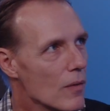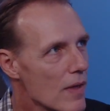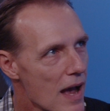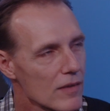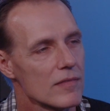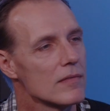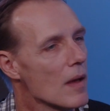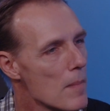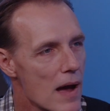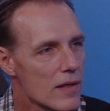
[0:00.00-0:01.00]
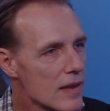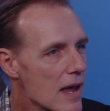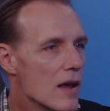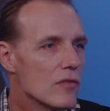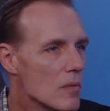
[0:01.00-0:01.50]
X amount of
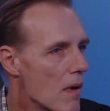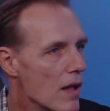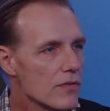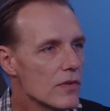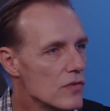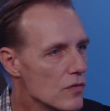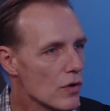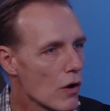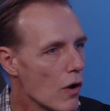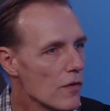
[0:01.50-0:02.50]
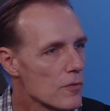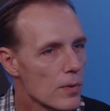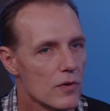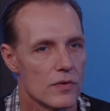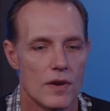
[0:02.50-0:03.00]
days or months since you called this
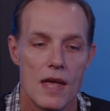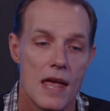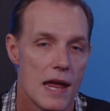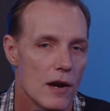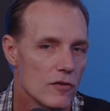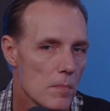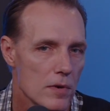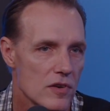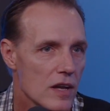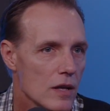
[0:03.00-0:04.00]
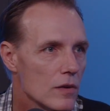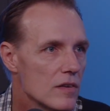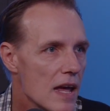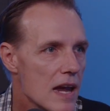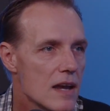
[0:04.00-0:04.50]
person. Here's a particular
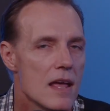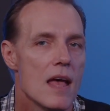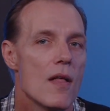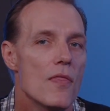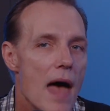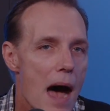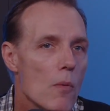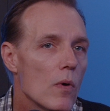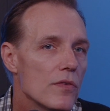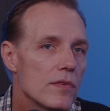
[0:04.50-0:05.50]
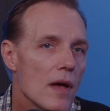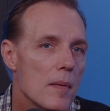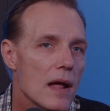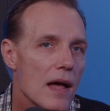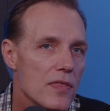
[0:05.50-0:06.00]
date.
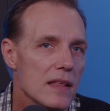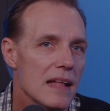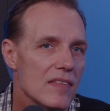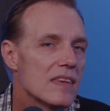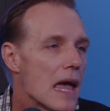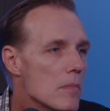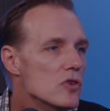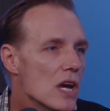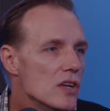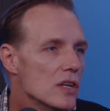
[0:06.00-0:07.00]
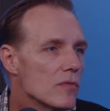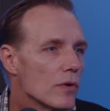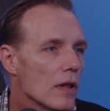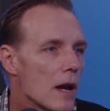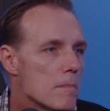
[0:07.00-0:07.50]
I think that's game changing for
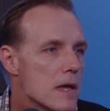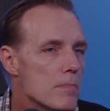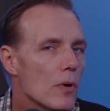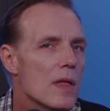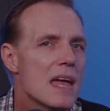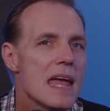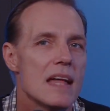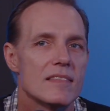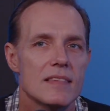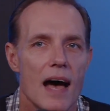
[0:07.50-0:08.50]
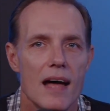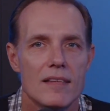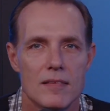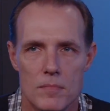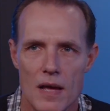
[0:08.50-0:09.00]
a lot of people. It's
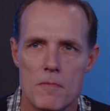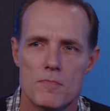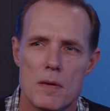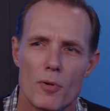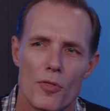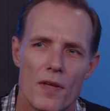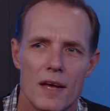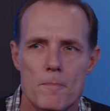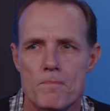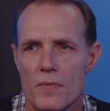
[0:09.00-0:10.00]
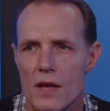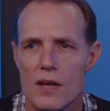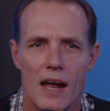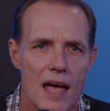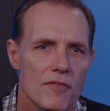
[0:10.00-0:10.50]
not. Sometimes people think you
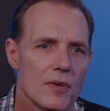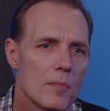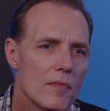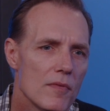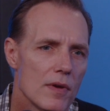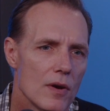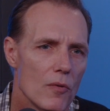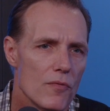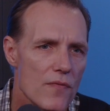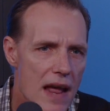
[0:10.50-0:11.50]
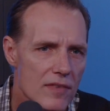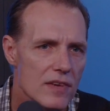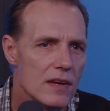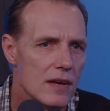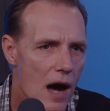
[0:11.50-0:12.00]
got to have some
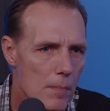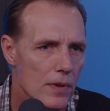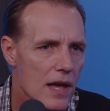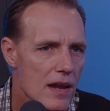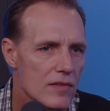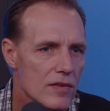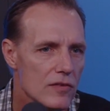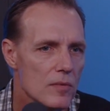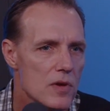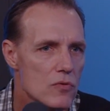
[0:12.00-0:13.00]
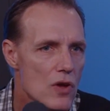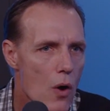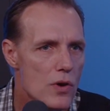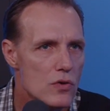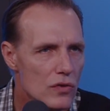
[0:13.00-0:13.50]
fancy, complicated system. You
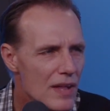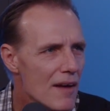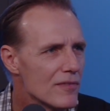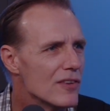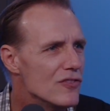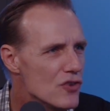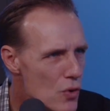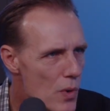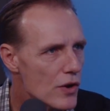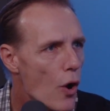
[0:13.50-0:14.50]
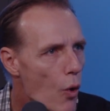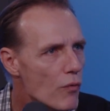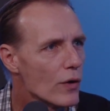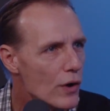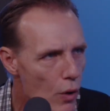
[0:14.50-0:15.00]
don't. You just have to do it
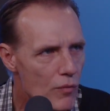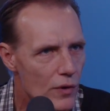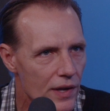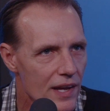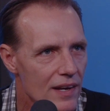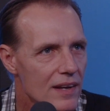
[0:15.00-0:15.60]
over and over again.